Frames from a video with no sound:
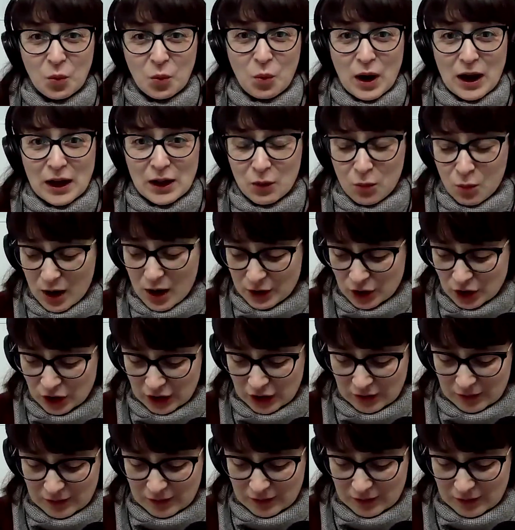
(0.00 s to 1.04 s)
while
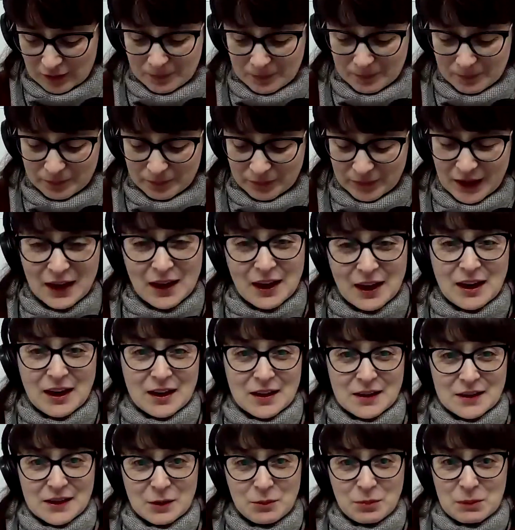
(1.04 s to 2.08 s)
watching them.
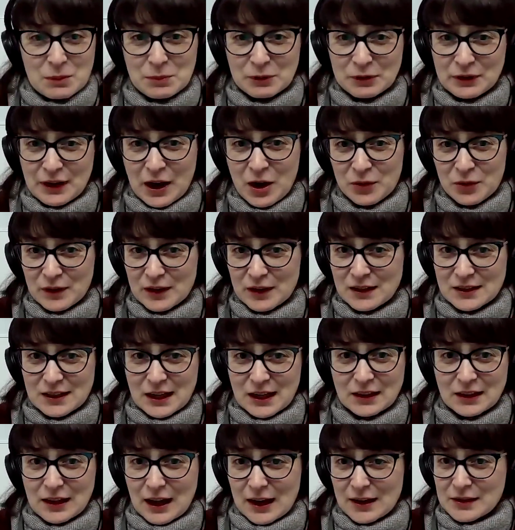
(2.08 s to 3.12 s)
Some people now think
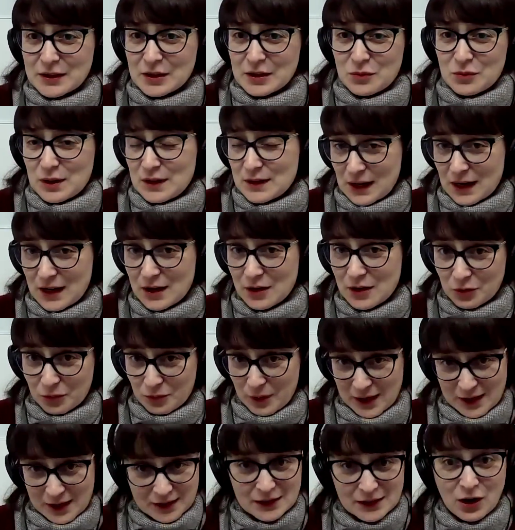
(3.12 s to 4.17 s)
Ted Lasso is a
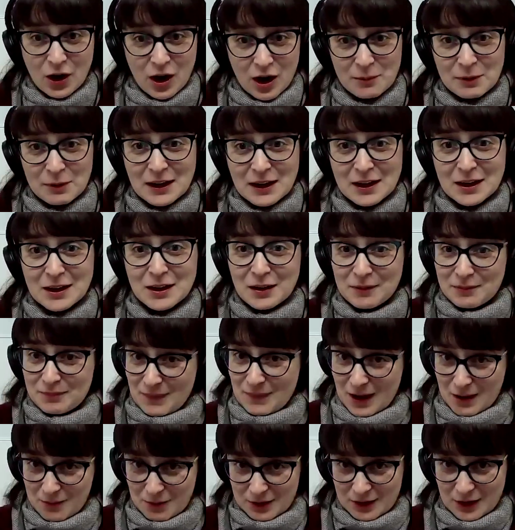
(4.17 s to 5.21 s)
great comedy,
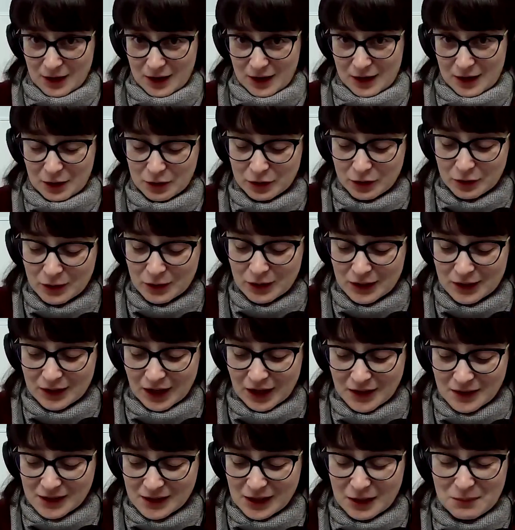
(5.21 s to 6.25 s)
Emma and I included,
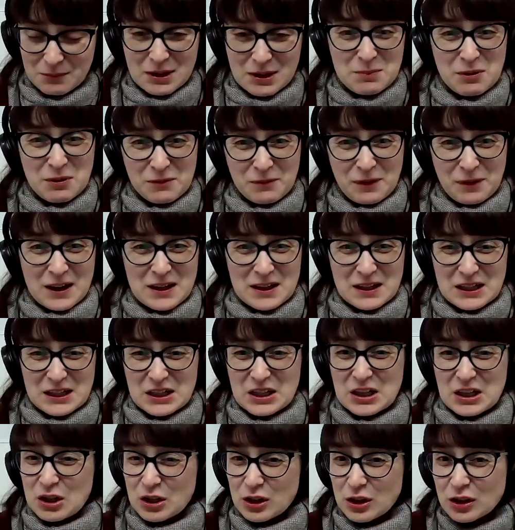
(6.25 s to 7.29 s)
and some people find
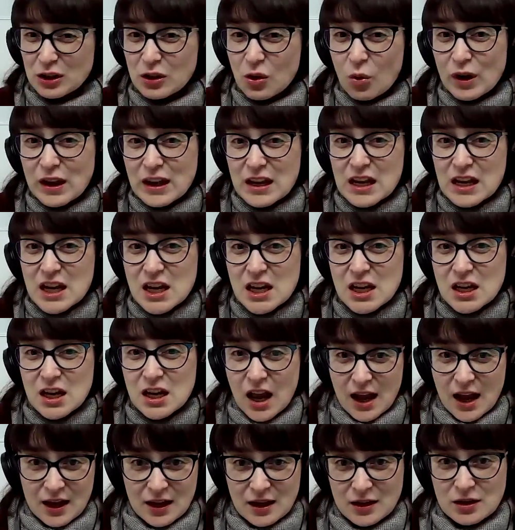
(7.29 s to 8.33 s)
it cloying
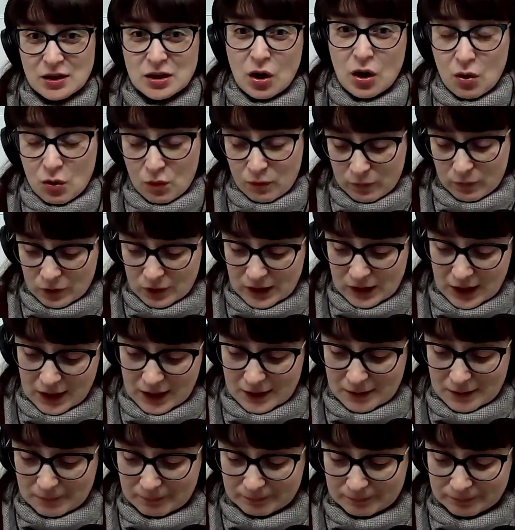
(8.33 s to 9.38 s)
and
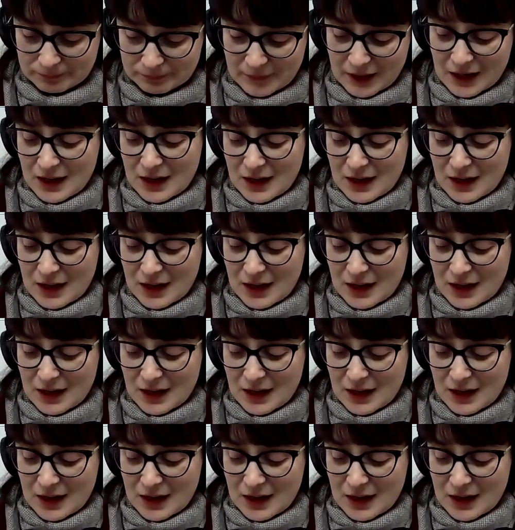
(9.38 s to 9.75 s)
overdone.